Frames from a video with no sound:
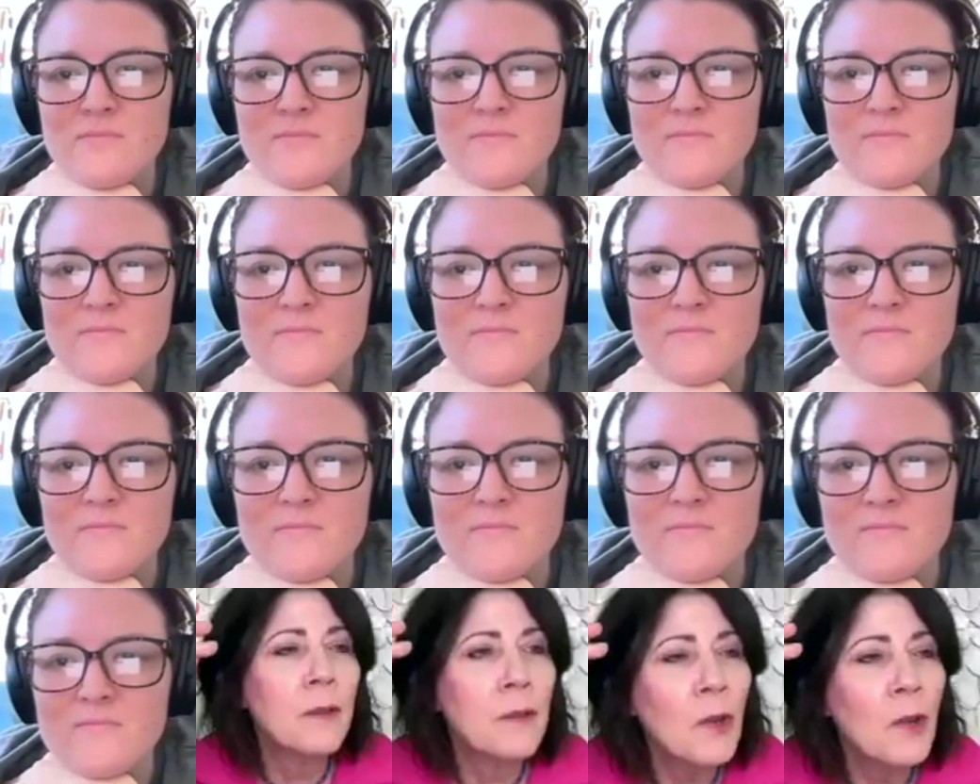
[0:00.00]
we need to
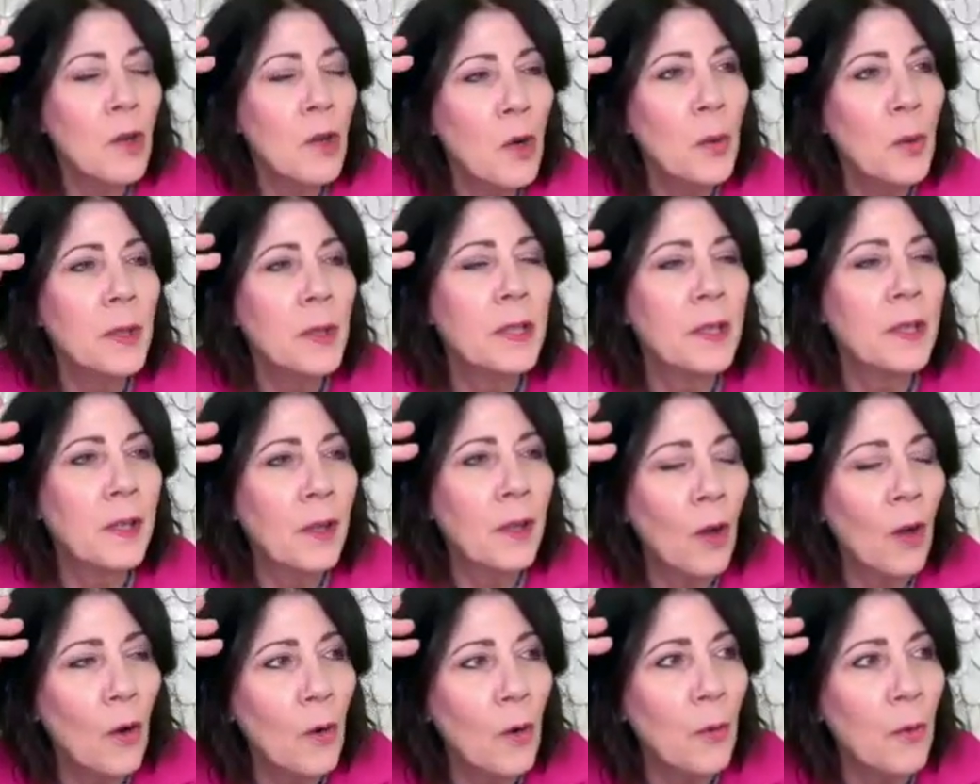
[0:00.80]
know and
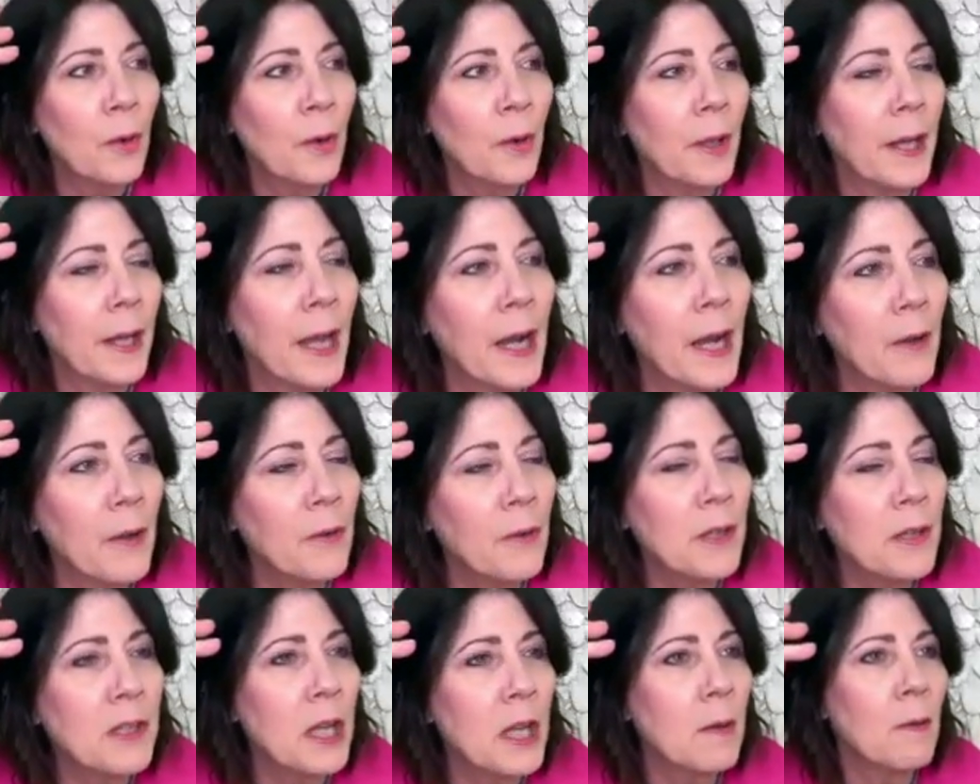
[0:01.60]
decode, like how
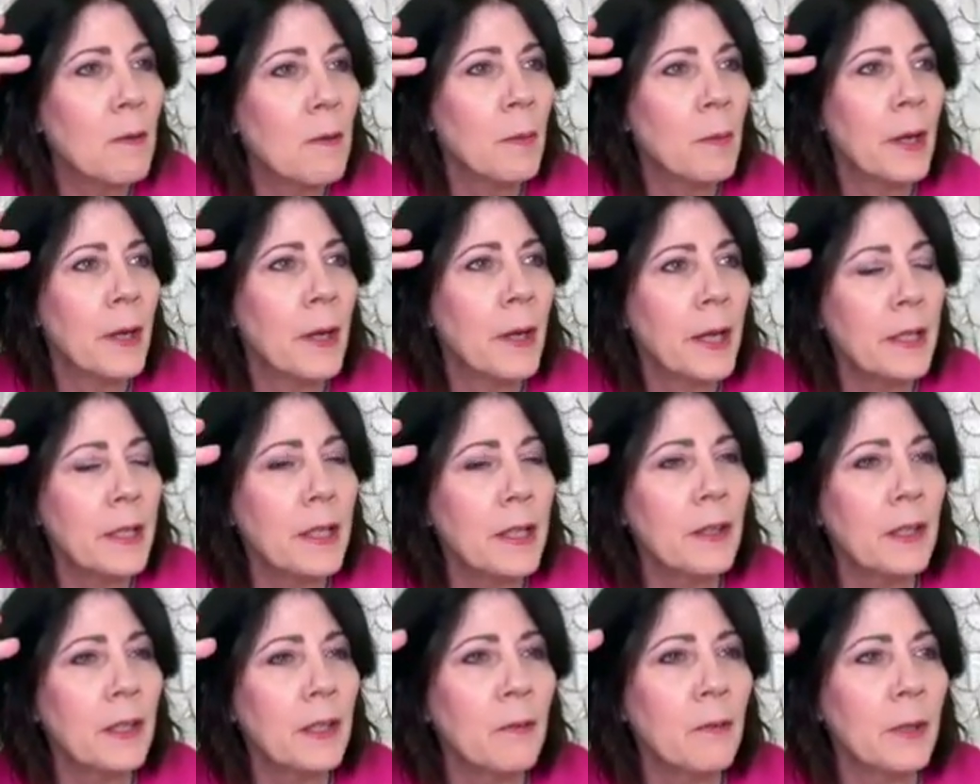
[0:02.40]
this came about?
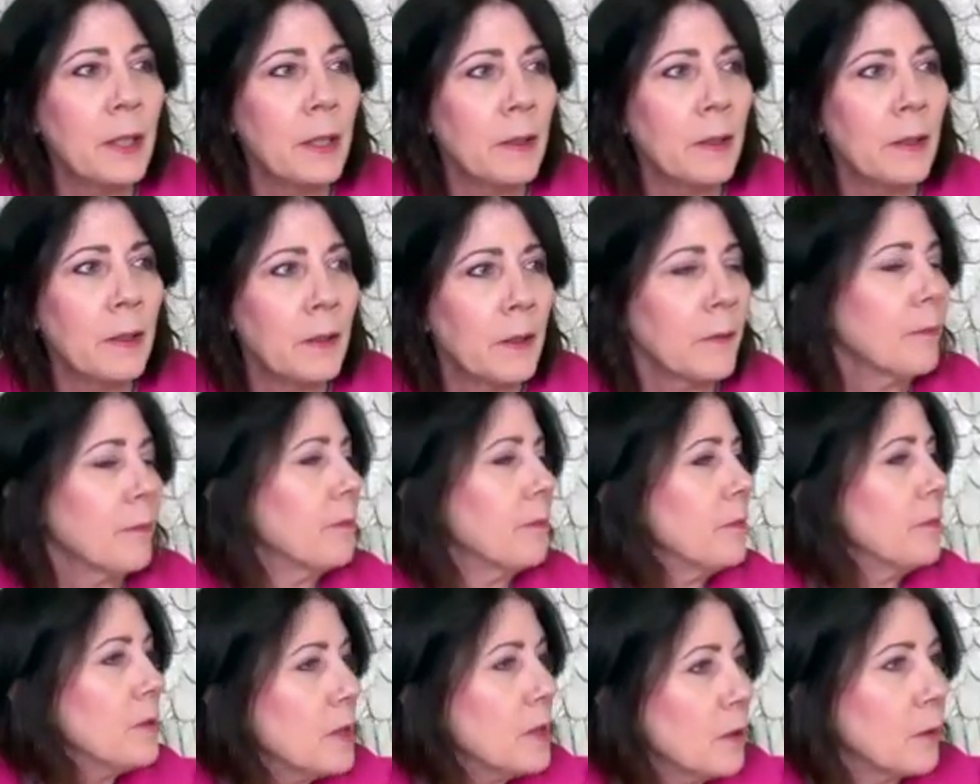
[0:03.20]
Anything we need to know?
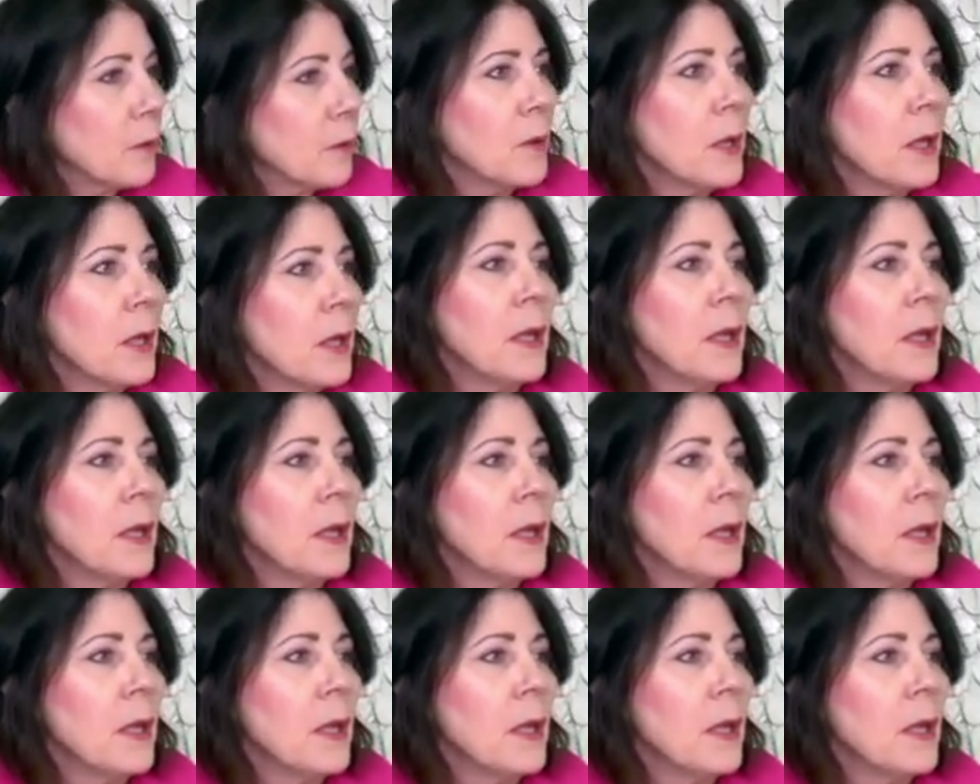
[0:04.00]
No.